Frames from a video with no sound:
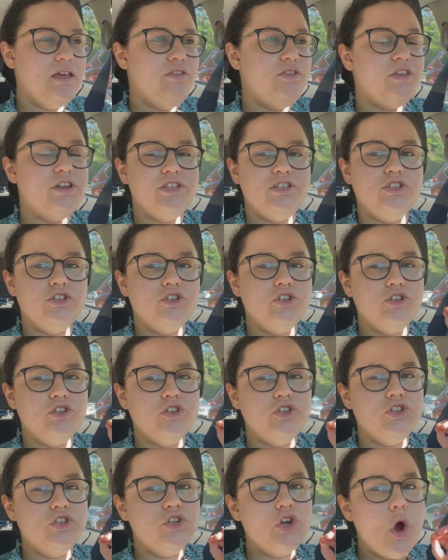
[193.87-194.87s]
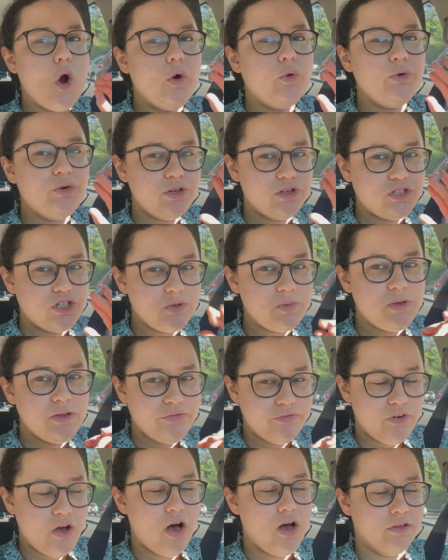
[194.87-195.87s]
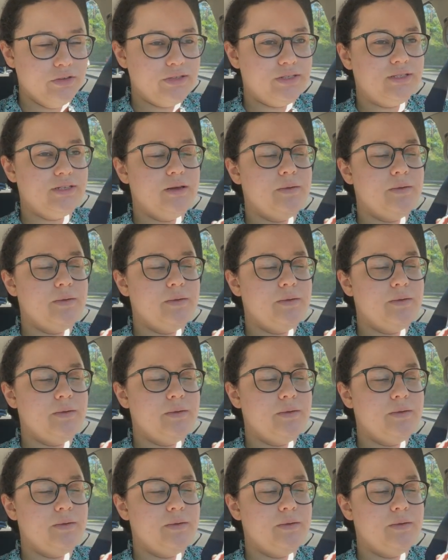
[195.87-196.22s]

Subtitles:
that is known to be false,